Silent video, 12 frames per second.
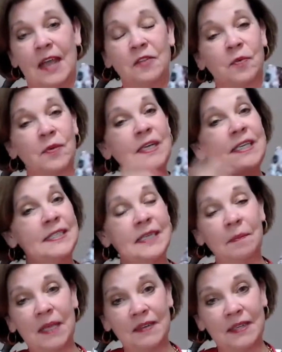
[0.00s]
And the reason
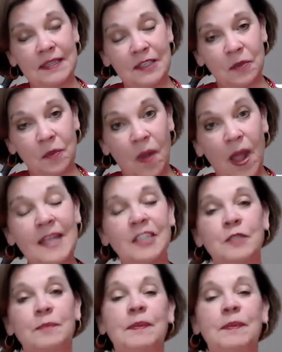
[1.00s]
I'm giving these away is